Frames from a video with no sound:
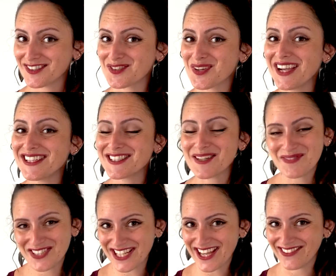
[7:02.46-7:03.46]
Try some
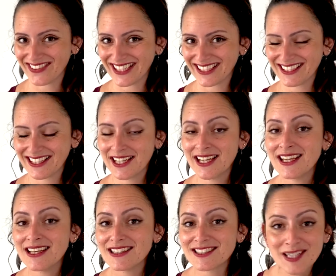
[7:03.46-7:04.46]
shadowing.
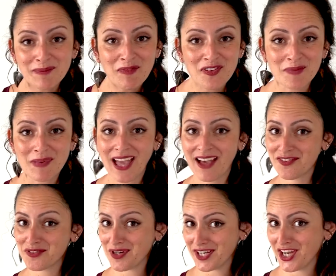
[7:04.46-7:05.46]
Some of you may have
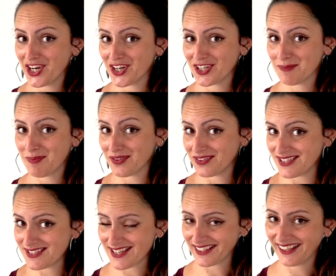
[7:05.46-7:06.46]
already heard about this
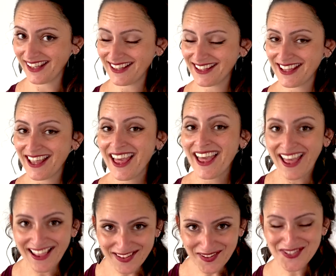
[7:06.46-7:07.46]
technique,
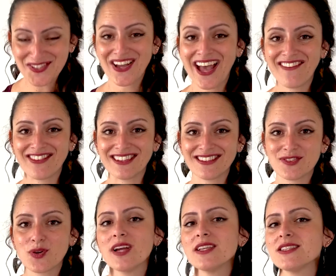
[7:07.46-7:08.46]
and those who haven't,
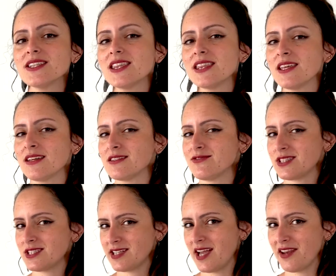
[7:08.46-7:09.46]
try to think of a
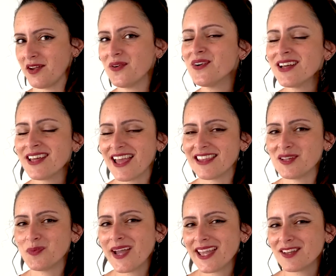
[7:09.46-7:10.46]
shadow and the
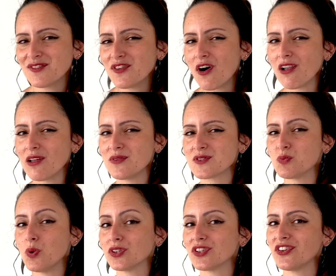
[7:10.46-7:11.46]
way it follows
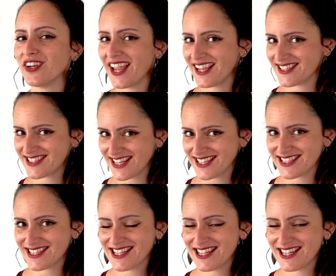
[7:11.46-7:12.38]
what creates it.